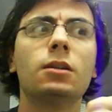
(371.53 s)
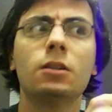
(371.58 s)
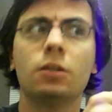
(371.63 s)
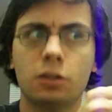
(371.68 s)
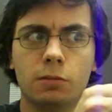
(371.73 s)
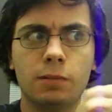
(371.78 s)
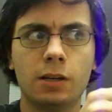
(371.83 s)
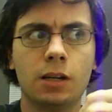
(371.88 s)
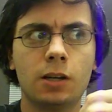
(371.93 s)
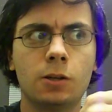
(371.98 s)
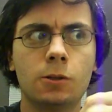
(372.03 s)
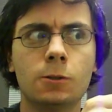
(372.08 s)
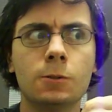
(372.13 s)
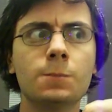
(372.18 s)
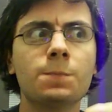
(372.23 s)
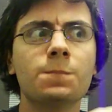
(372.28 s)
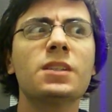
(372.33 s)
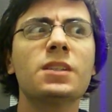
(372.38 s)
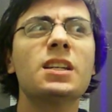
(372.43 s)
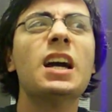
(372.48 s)
Hobo,
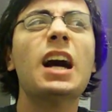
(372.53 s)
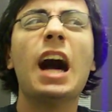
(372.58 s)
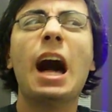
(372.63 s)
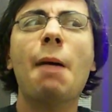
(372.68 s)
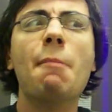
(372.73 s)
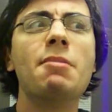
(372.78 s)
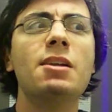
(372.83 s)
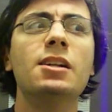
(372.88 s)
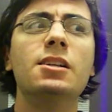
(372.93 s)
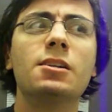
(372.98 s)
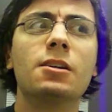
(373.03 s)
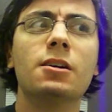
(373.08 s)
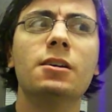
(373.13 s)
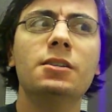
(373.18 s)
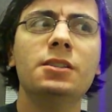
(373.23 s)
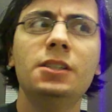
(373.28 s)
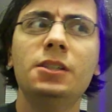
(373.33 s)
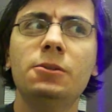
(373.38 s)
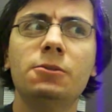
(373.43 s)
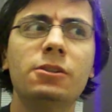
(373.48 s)
I'm going to
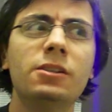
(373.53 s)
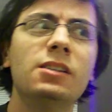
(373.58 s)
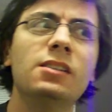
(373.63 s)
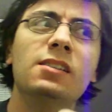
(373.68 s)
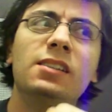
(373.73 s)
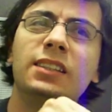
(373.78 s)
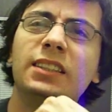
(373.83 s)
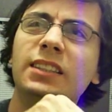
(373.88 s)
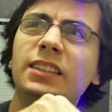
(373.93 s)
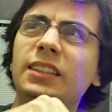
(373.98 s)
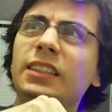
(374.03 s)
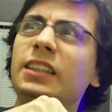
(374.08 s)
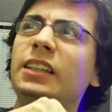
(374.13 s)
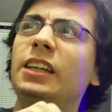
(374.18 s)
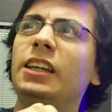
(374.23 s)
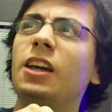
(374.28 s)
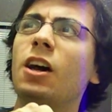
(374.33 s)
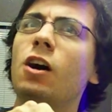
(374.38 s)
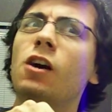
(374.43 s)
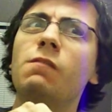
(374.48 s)
turn you into the
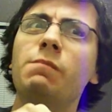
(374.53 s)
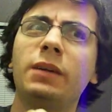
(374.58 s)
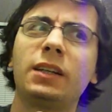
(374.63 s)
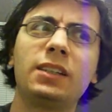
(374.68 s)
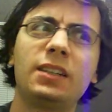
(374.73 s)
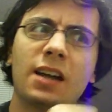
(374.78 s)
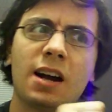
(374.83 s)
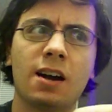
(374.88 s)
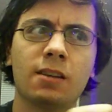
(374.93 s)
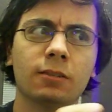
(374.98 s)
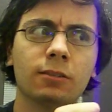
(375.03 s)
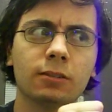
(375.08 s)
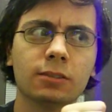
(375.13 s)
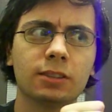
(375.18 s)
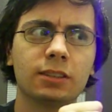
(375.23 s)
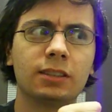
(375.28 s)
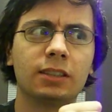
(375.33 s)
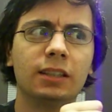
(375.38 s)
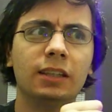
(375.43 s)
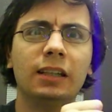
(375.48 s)
CEO of
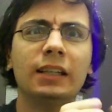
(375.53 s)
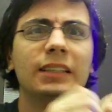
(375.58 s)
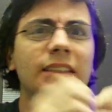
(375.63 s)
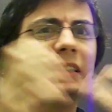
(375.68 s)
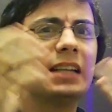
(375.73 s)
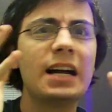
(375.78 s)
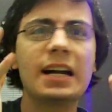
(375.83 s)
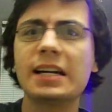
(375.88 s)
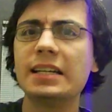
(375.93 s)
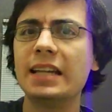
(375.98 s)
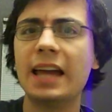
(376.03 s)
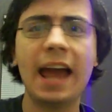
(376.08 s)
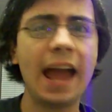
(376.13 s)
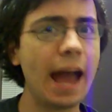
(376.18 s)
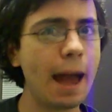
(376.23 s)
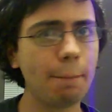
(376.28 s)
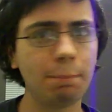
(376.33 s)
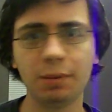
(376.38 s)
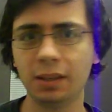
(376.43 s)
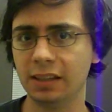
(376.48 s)
McDonald's. It's not going to
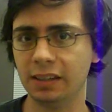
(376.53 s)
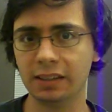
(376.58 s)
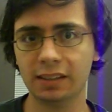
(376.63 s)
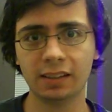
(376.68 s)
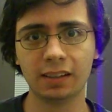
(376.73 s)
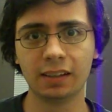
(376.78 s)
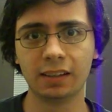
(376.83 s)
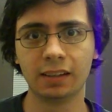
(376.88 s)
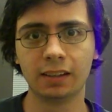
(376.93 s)
happen.